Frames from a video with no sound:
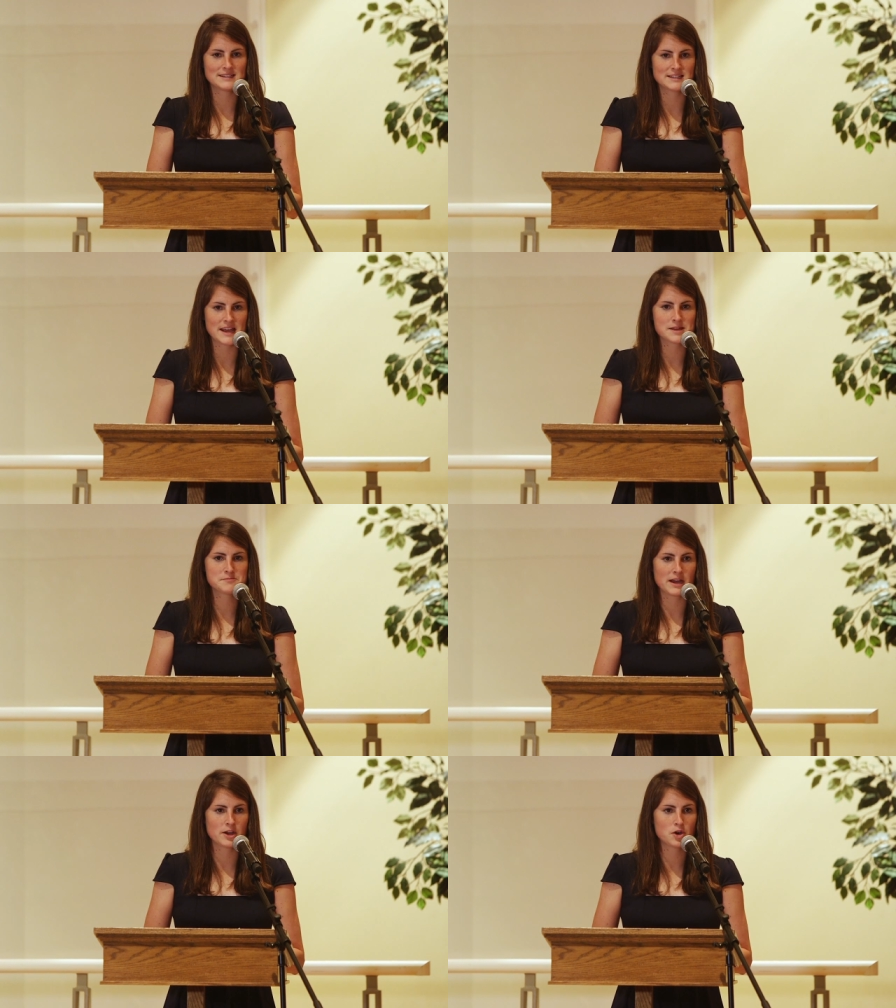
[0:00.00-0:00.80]
I say
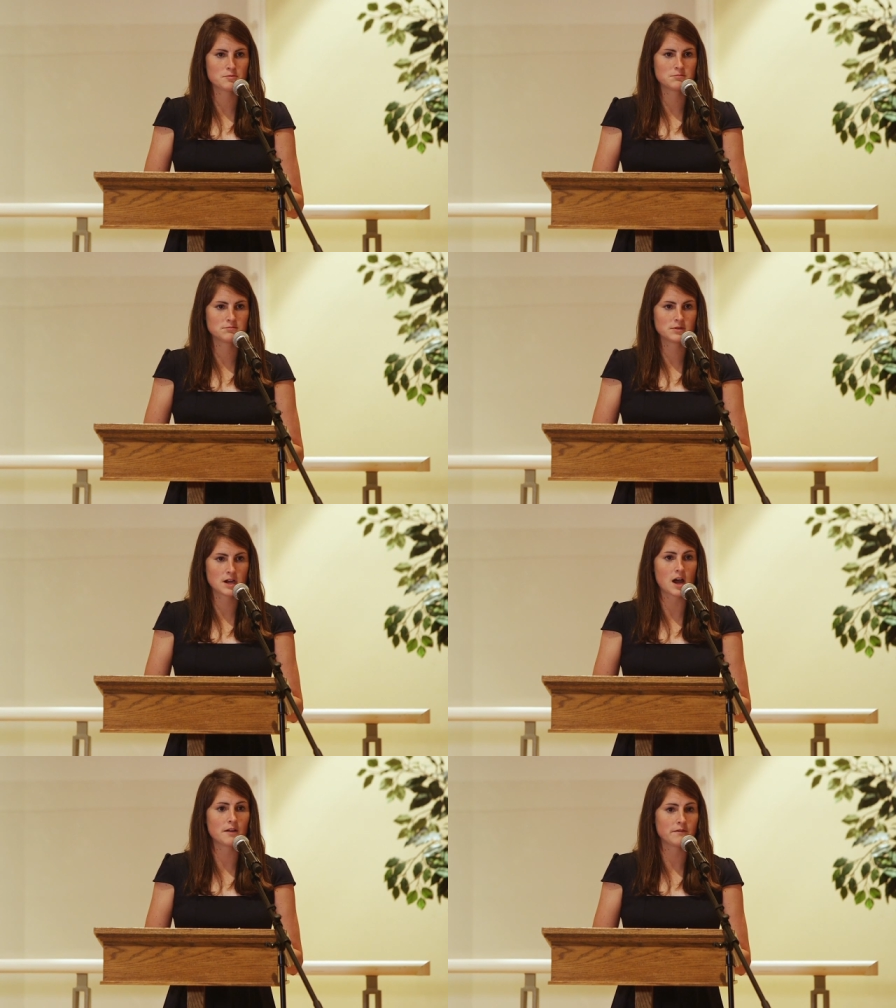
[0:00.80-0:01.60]
my hope
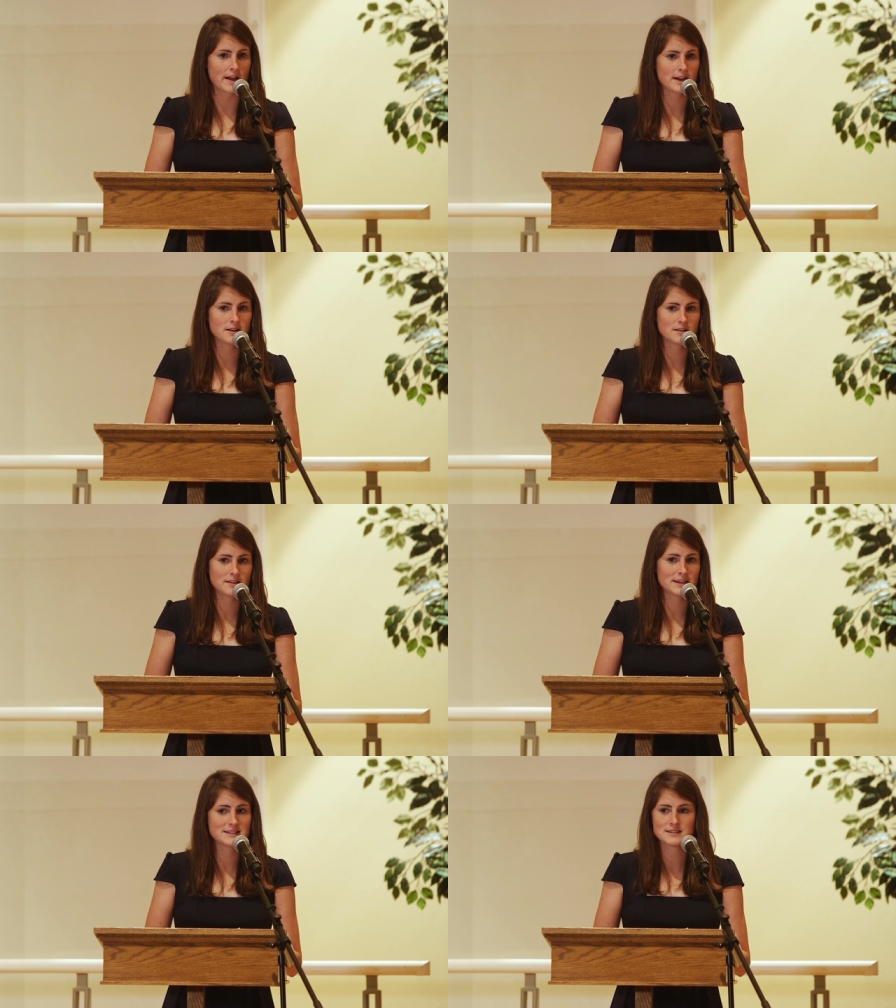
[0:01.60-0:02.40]
caught fire,
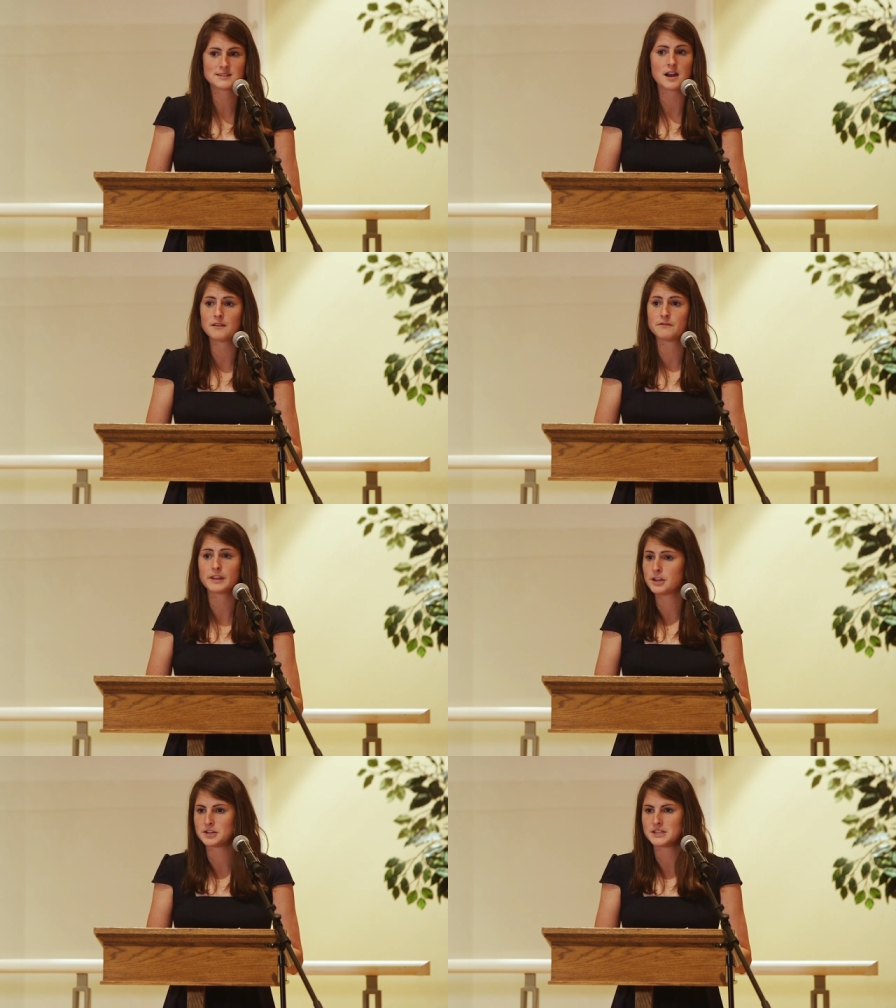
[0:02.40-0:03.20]
it's not
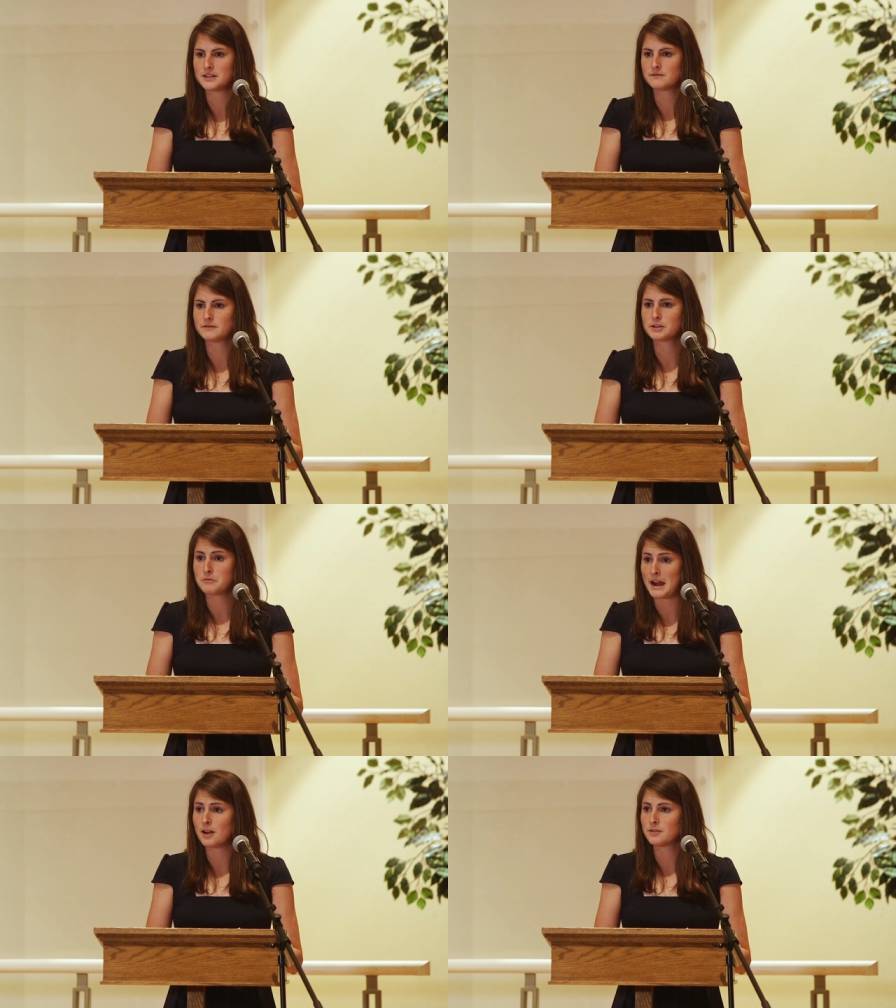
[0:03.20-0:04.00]
figurative. The
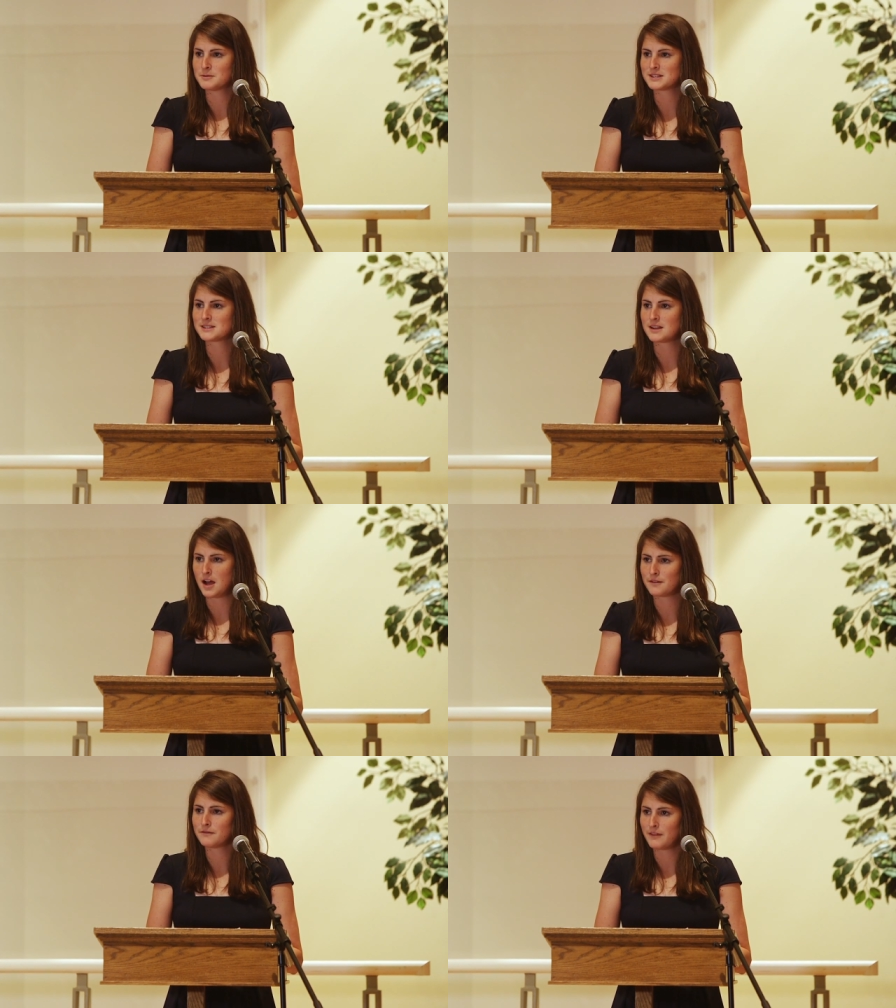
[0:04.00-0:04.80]
ground was on